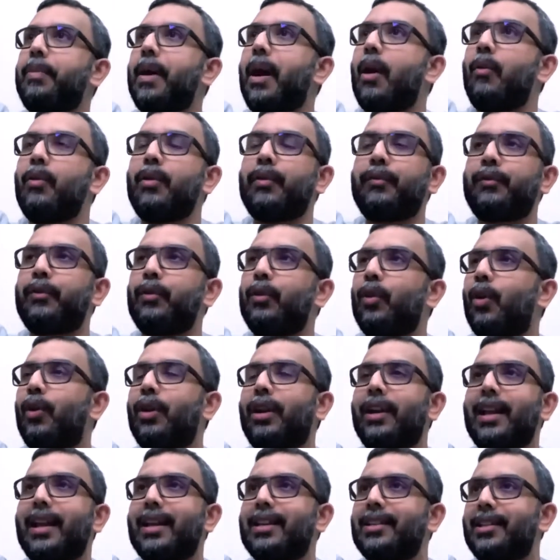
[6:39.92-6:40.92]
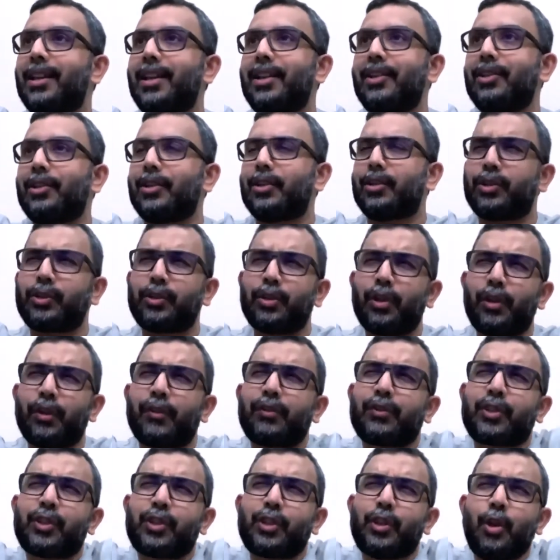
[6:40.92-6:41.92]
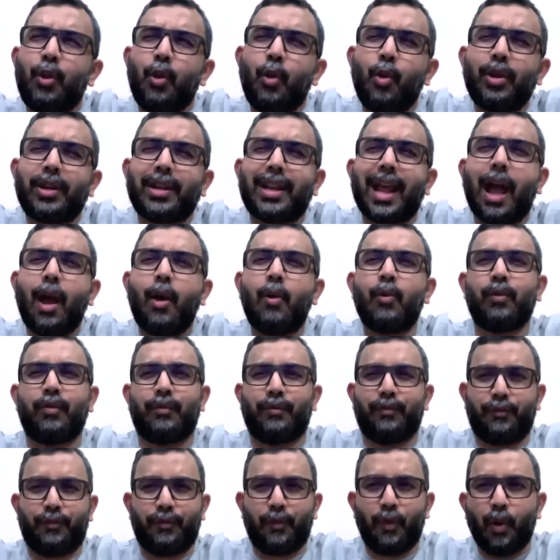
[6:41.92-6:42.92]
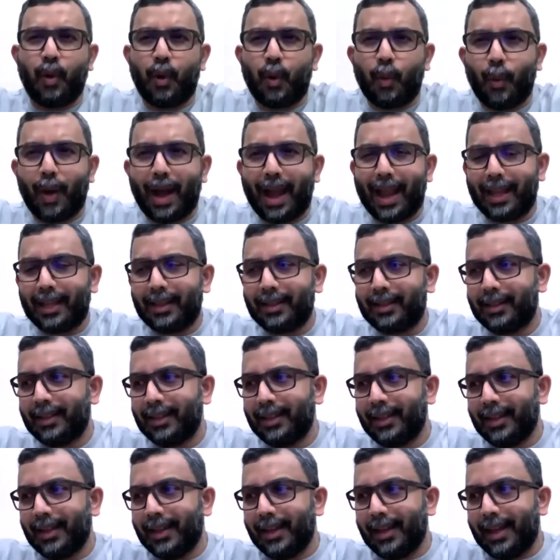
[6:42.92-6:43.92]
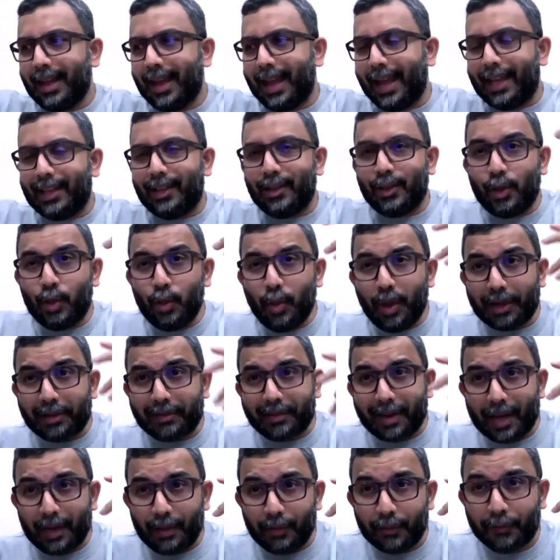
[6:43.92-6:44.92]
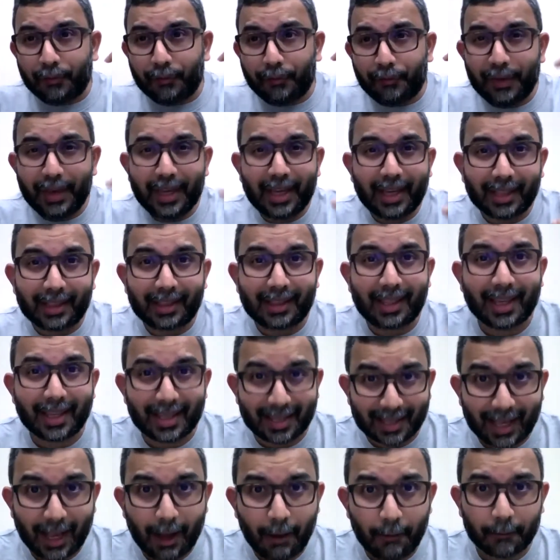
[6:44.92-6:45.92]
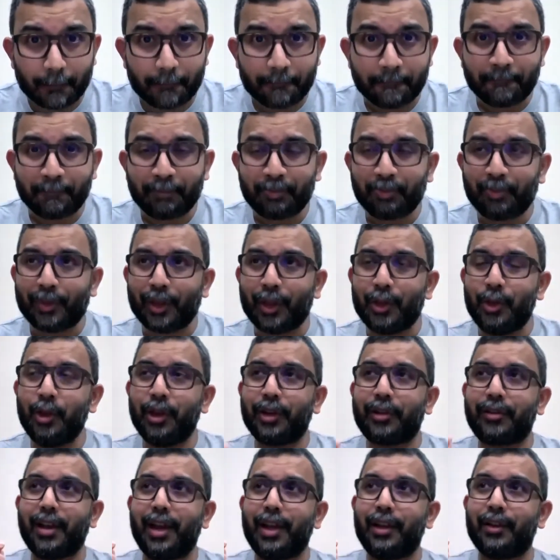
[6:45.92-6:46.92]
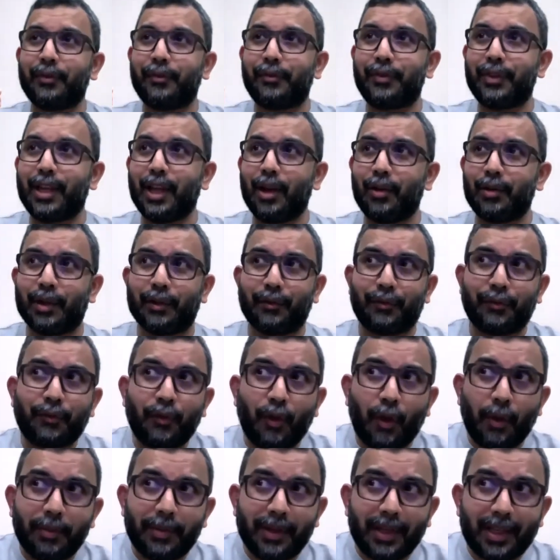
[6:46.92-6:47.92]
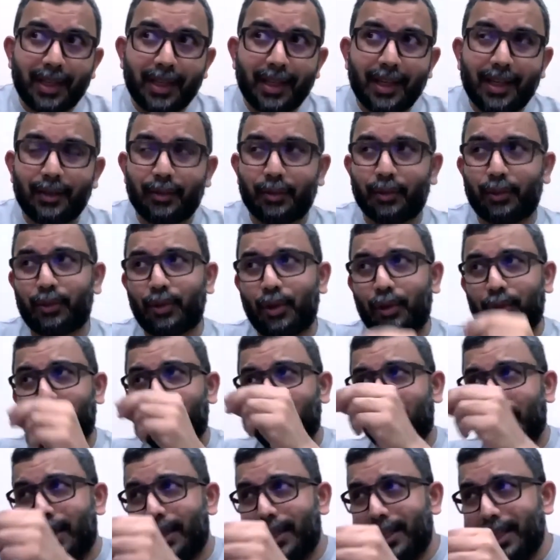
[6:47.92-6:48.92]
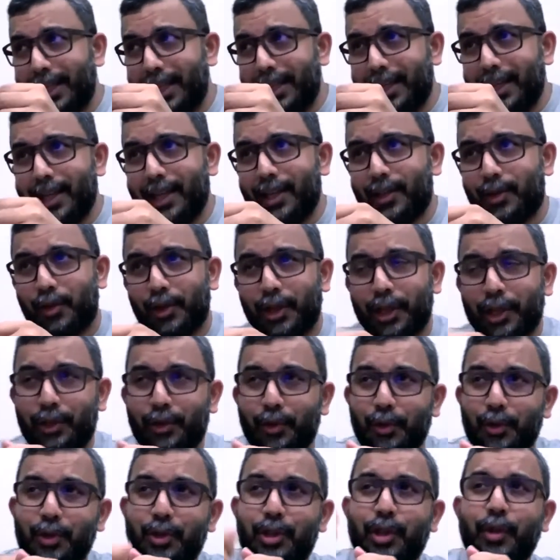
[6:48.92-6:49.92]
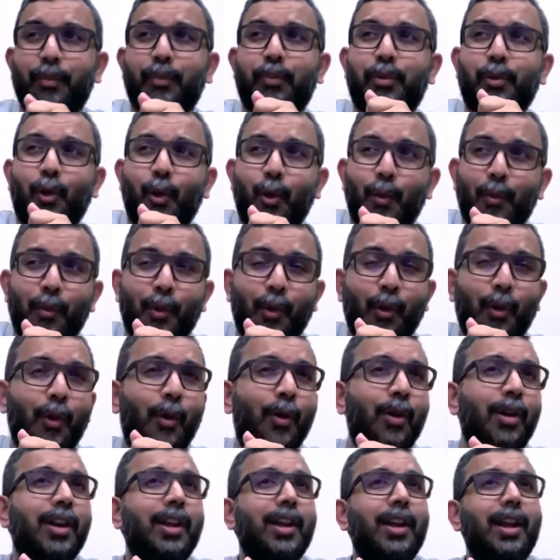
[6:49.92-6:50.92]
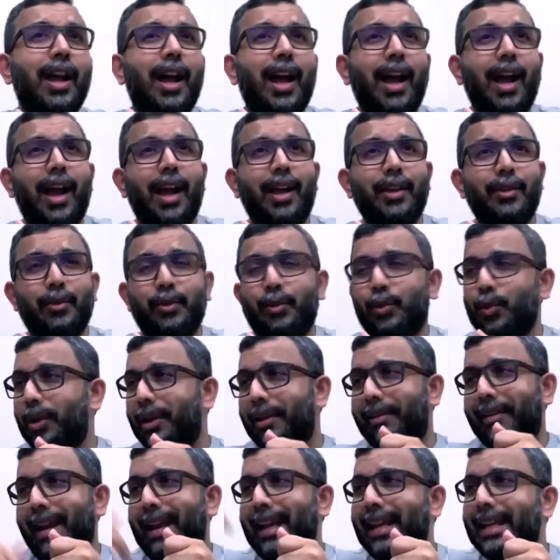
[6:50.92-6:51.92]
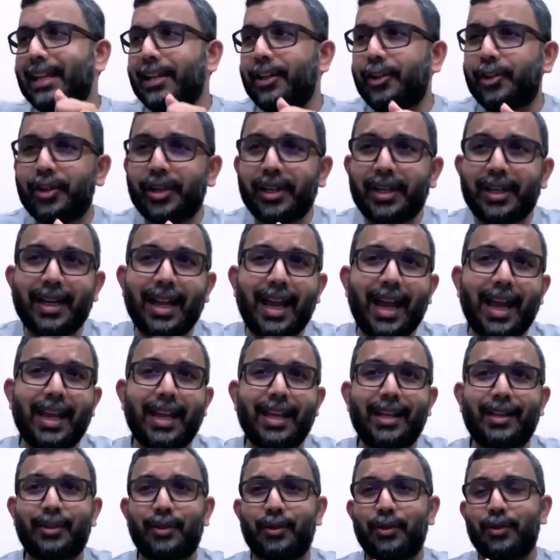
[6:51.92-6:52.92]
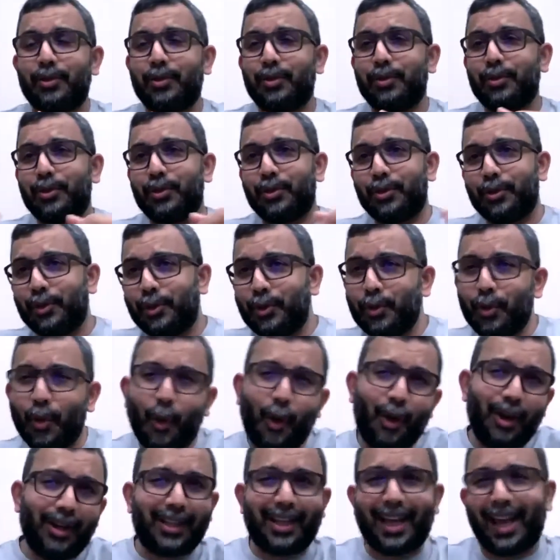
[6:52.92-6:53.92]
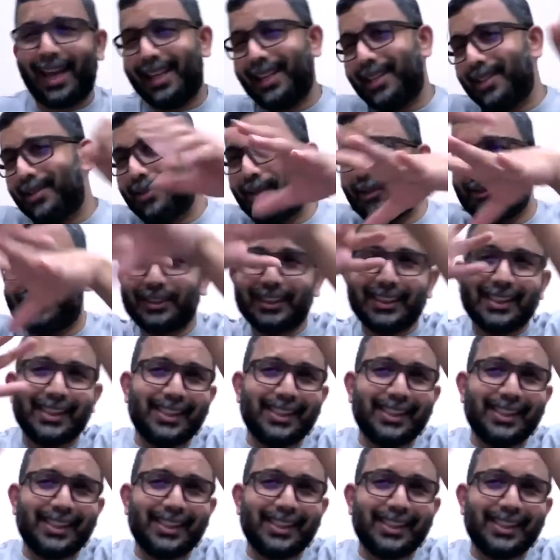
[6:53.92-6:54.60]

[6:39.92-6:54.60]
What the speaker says: powerful organization sort of slow down for a while. And you are trying to figure things out. You're trying to figure out the formula. You talk to the leaders. You introduce a promo. You do a recognition night. You do all kinds of,